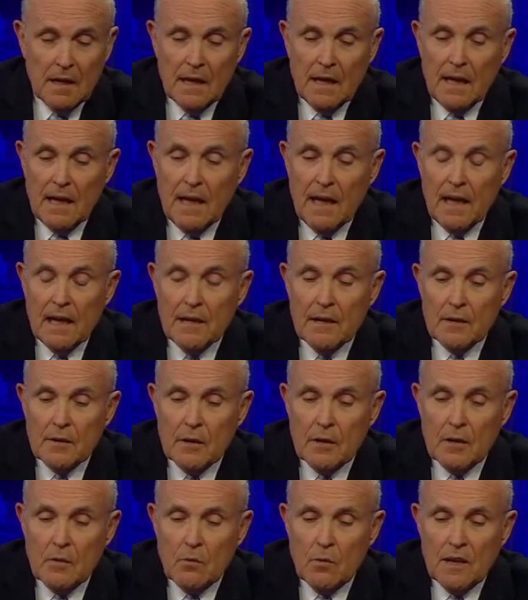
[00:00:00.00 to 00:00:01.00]
And
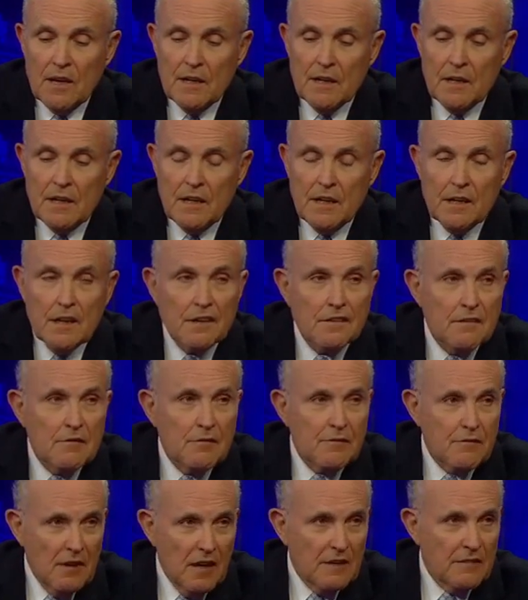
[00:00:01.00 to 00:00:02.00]
when he doesn't
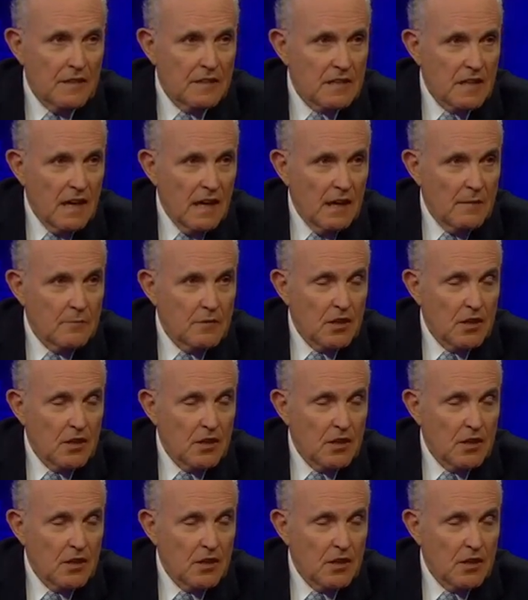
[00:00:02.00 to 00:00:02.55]
find the time